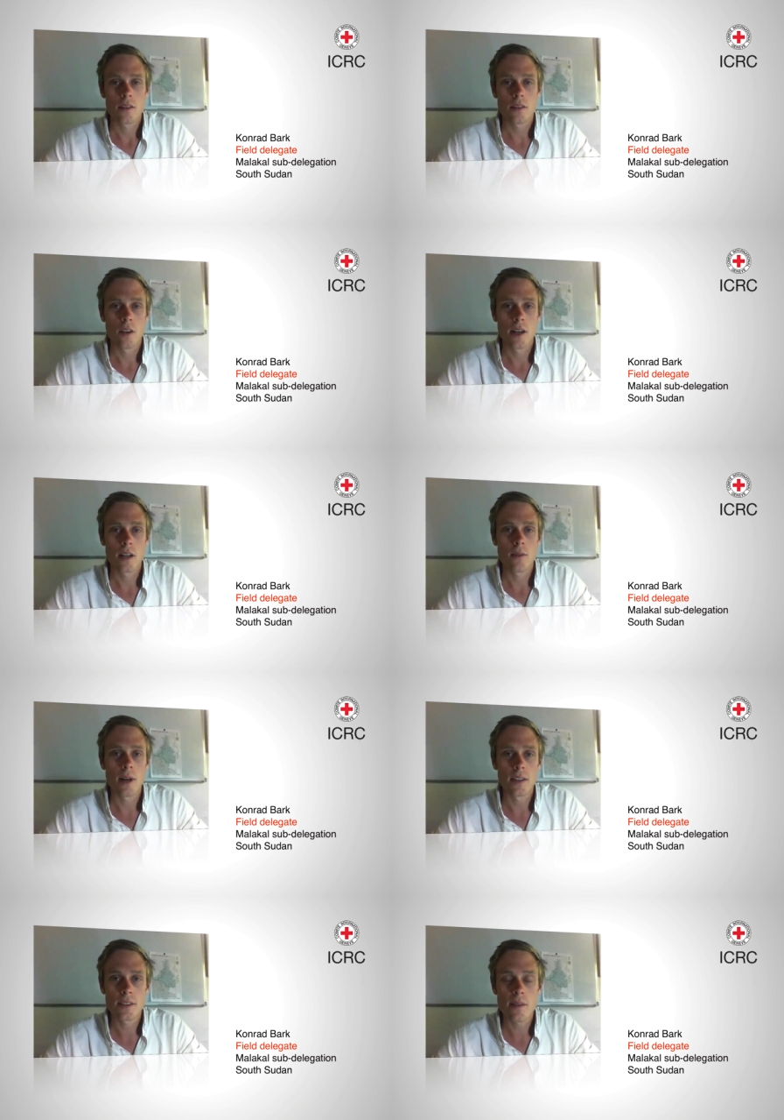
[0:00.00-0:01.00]
So at
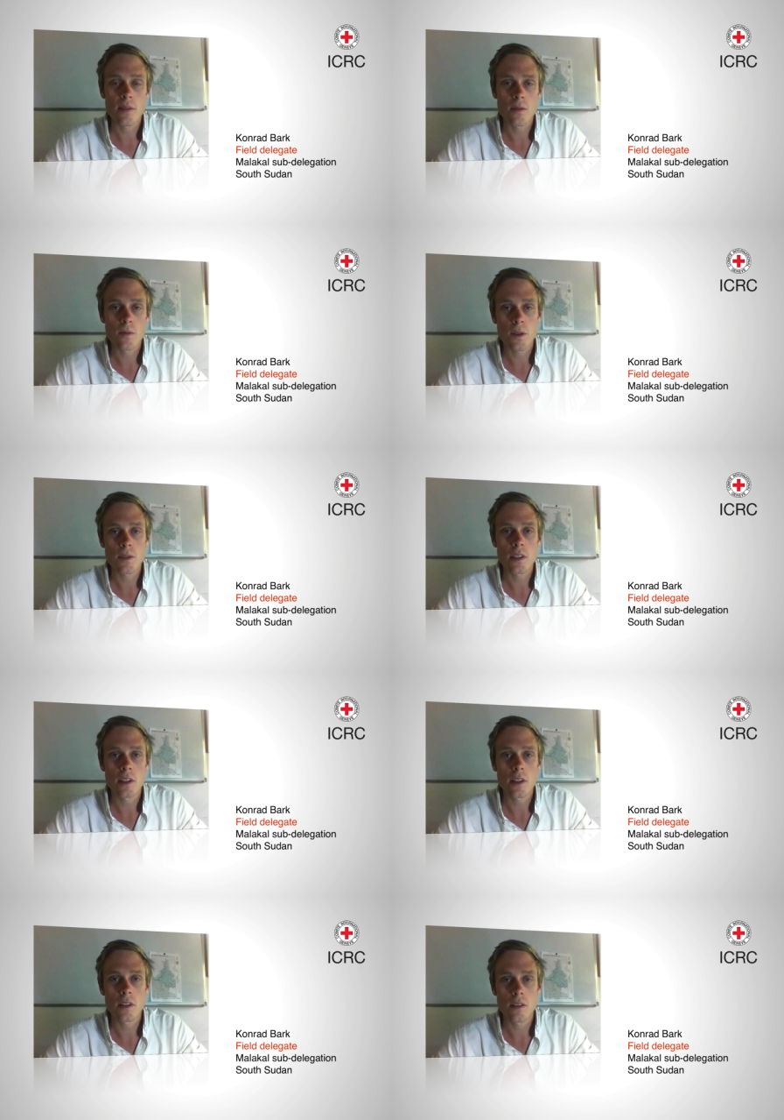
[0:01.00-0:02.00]
around
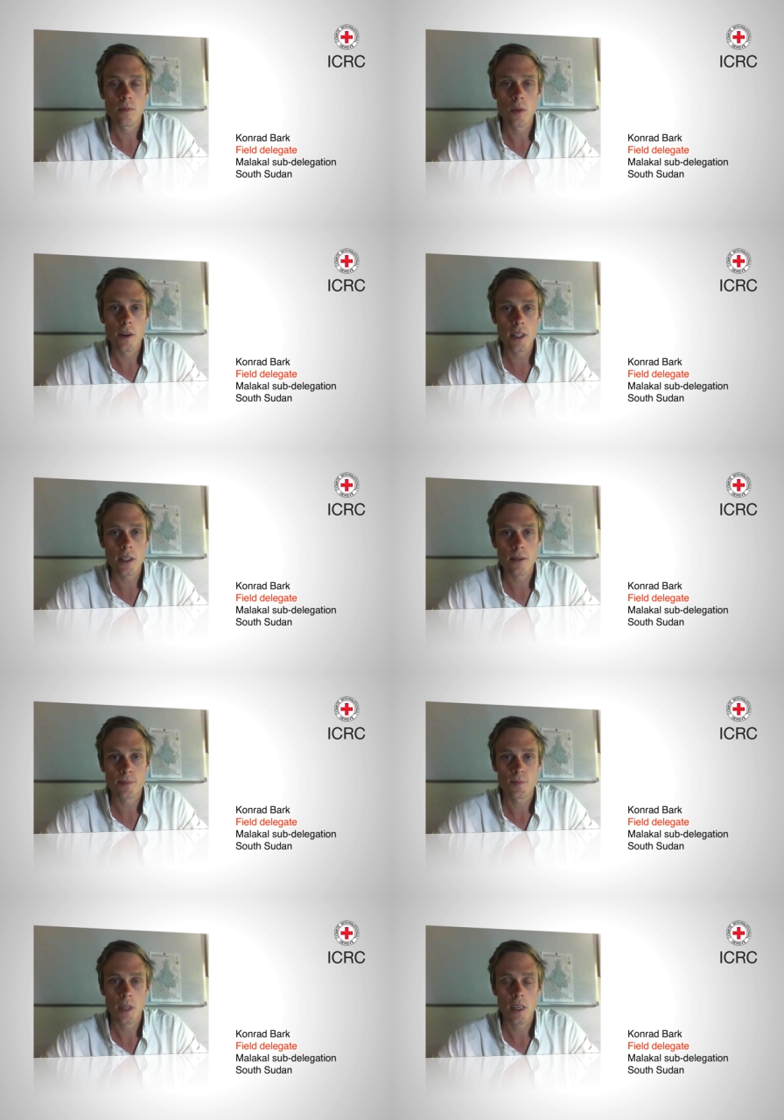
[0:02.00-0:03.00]
7.15 in the
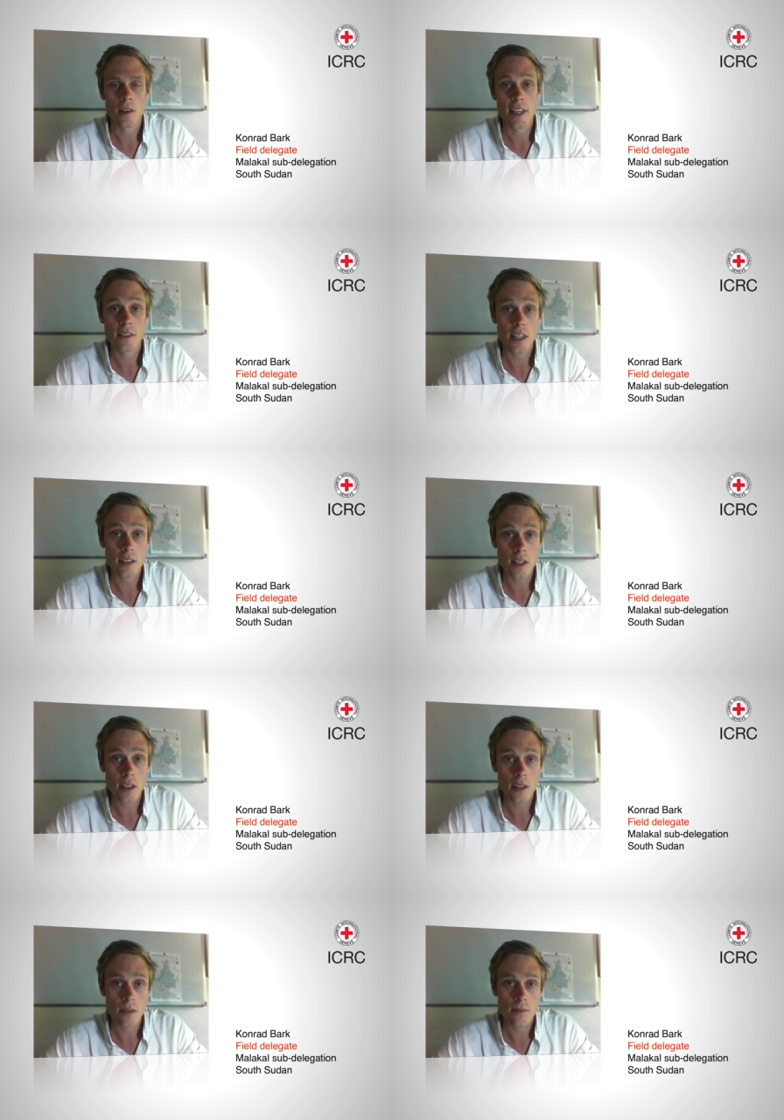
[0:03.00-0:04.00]
morning, last
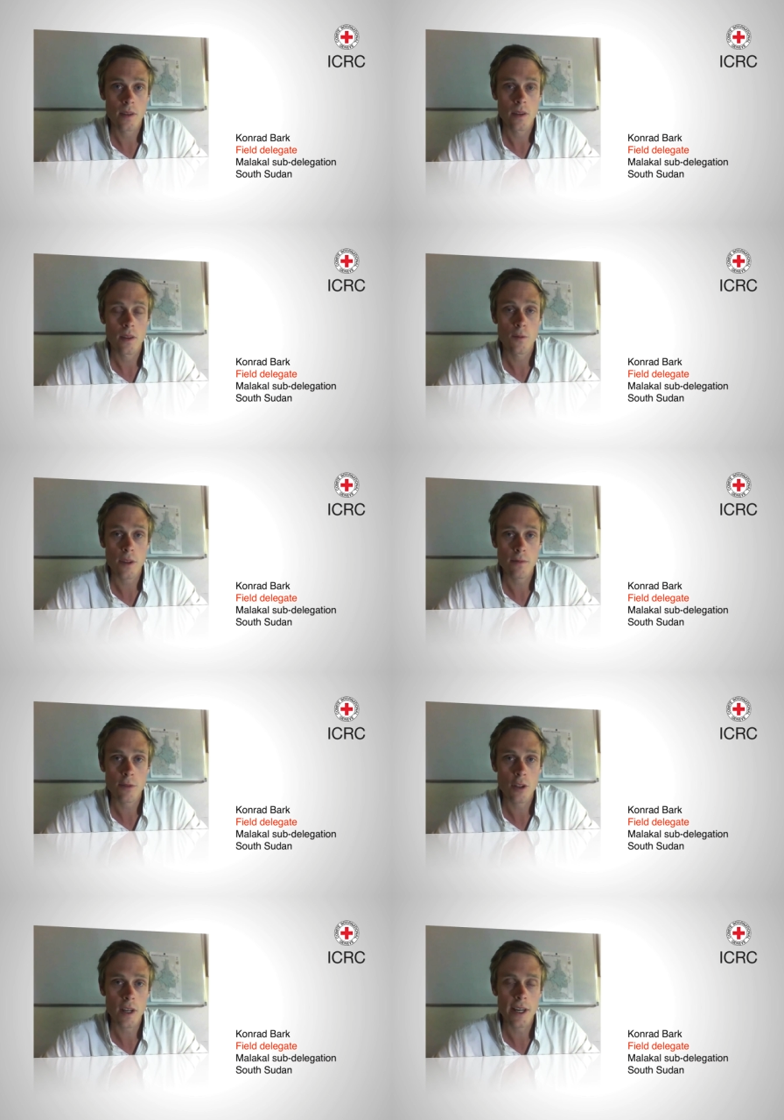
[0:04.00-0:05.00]
Sunday, the 5th
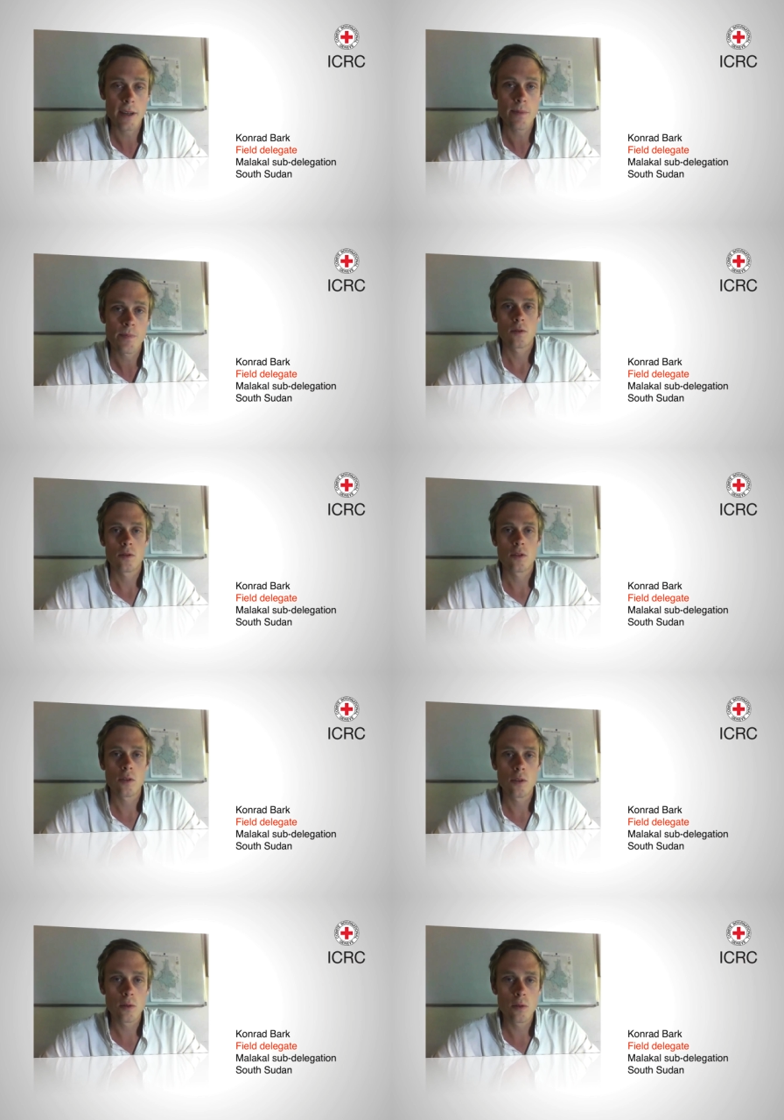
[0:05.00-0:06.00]
of July,
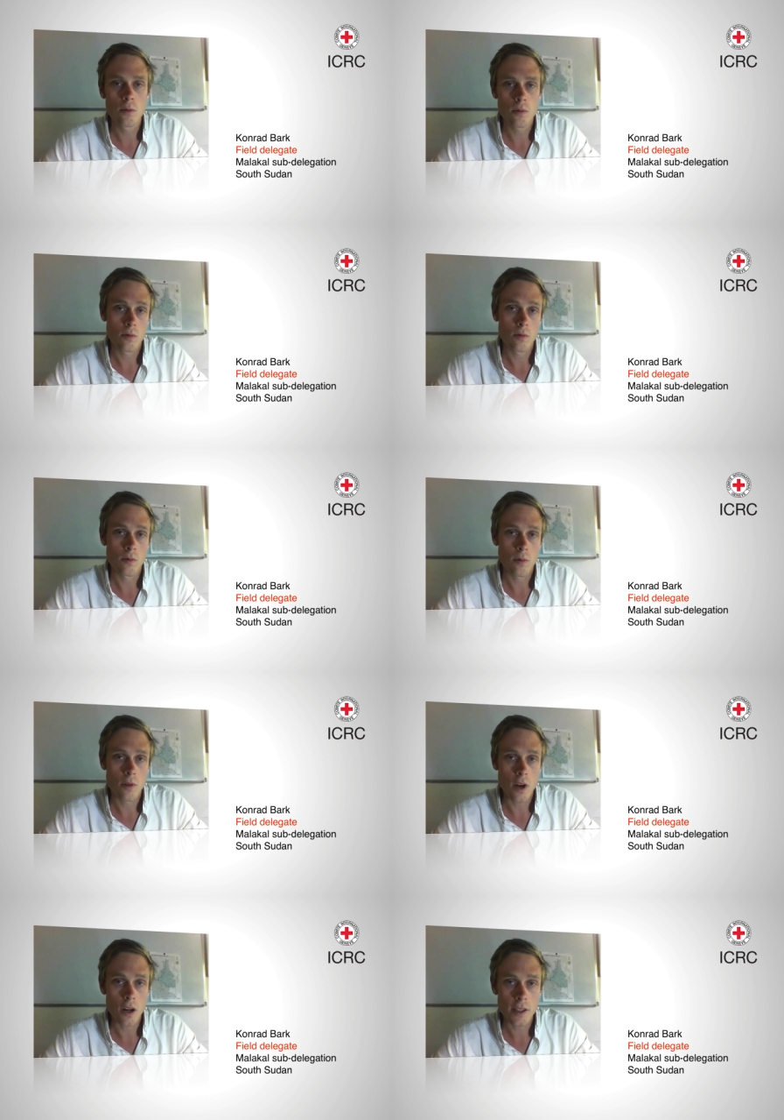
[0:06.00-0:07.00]
two
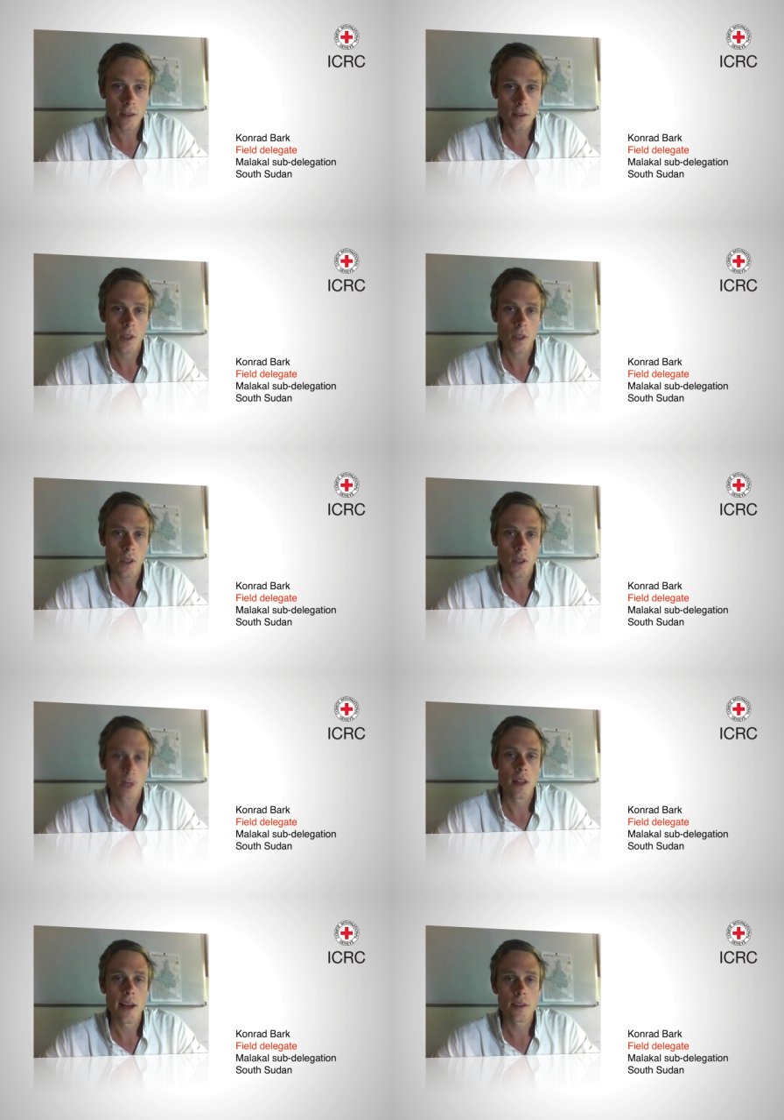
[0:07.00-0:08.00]
rockets
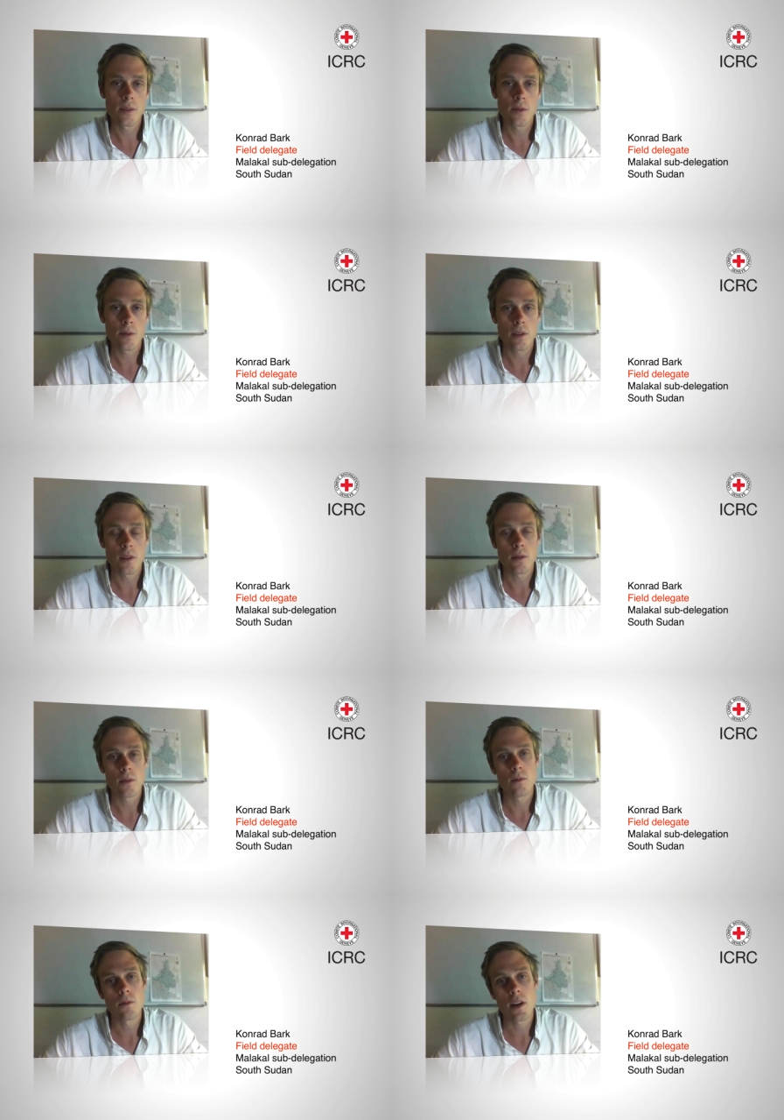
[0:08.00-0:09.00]
landed
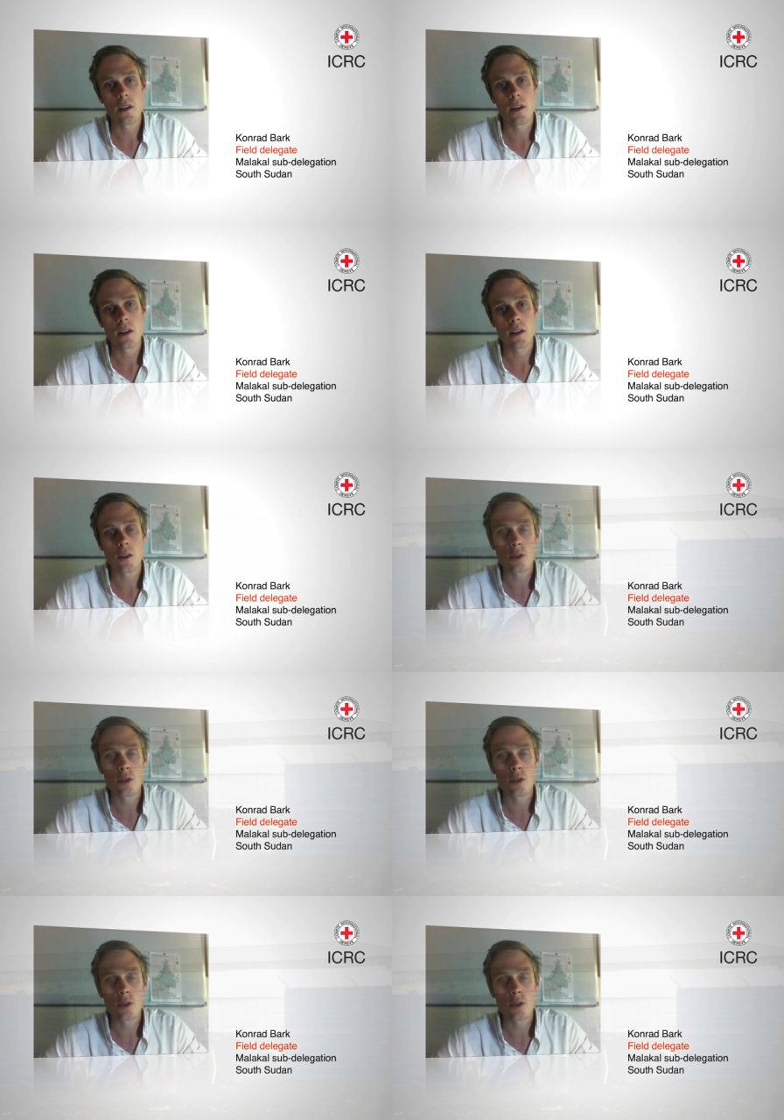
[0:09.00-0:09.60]
in very close